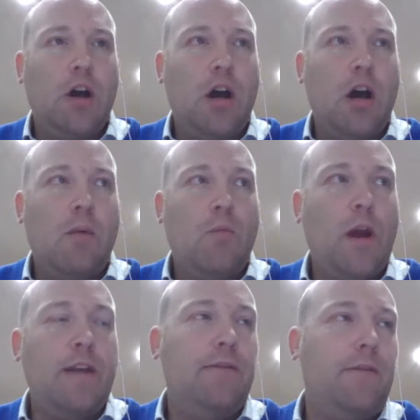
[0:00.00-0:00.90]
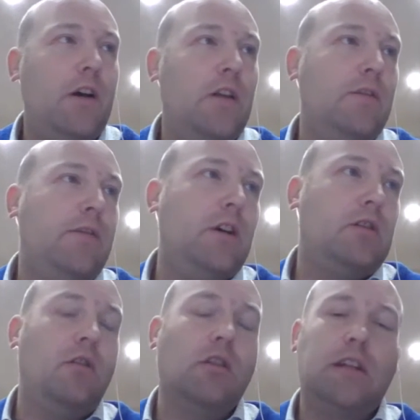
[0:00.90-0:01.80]
when the
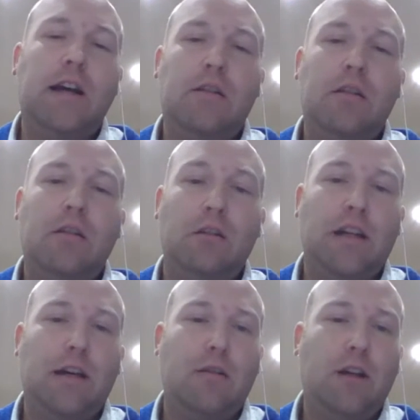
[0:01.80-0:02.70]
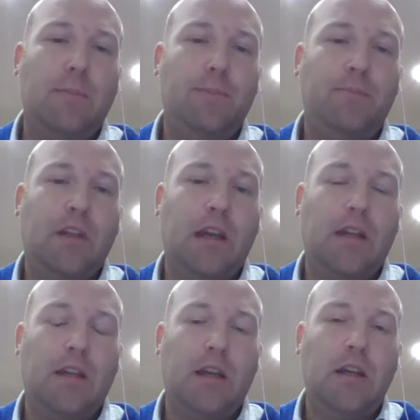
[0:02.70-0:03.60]
first lockdown
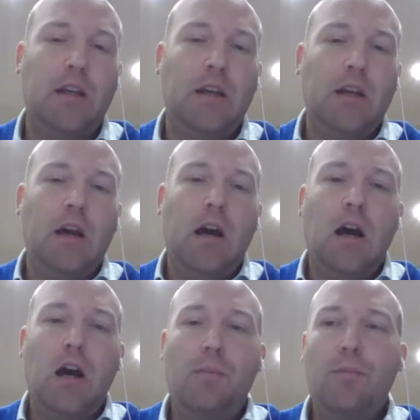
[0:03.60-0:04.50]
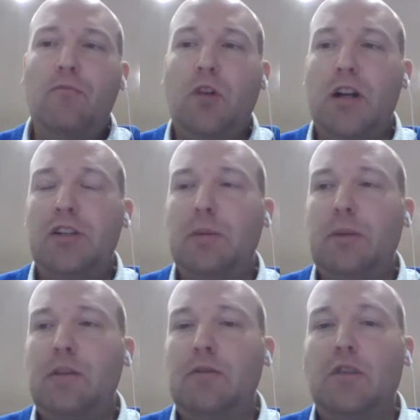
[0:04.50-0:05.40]
kicked in, ridership
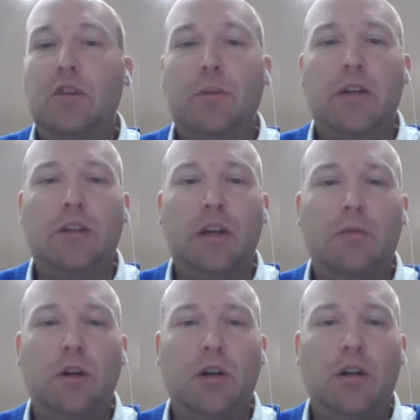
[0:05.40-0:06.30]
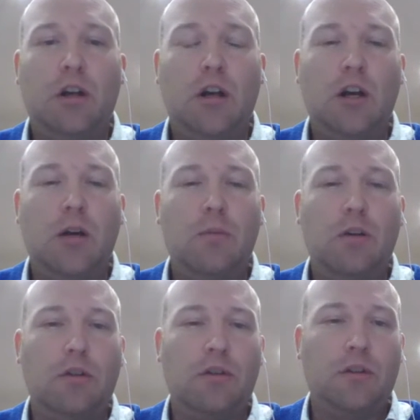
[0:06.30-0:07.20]
levels on the bus network
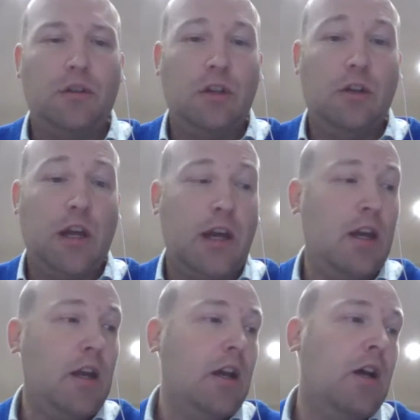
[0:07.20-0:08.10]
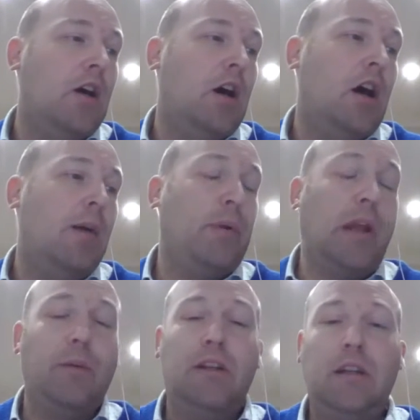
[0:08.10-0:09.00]
across the UK
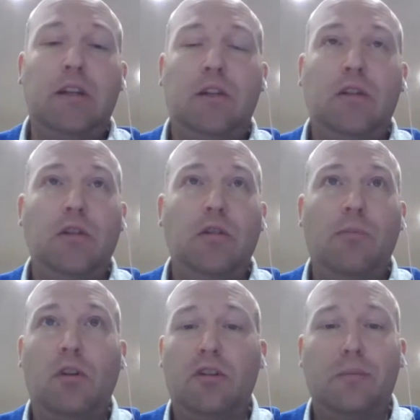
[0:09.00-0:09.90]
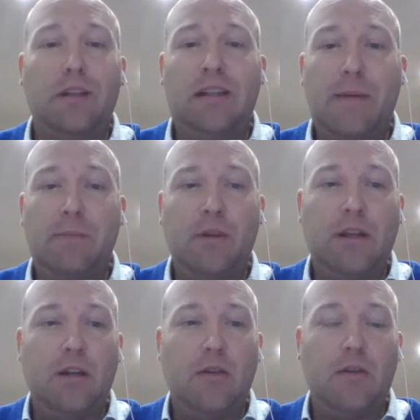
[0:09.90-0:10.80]
plummeted to approximately
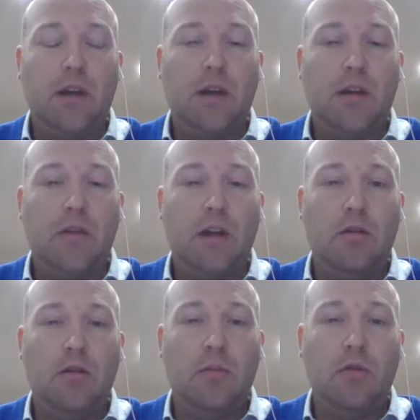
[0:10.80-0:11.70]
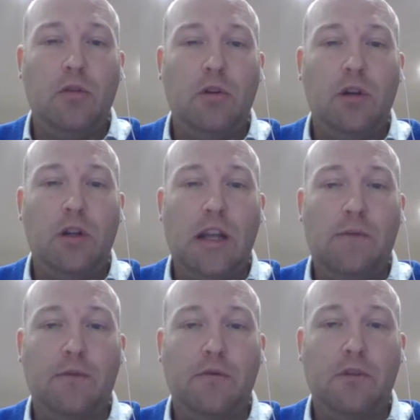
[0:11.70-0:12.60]
10% of their normal
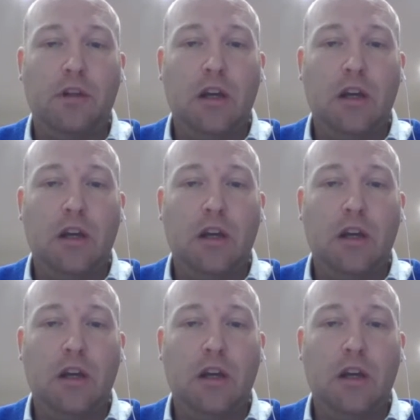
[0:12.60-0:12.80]
levels,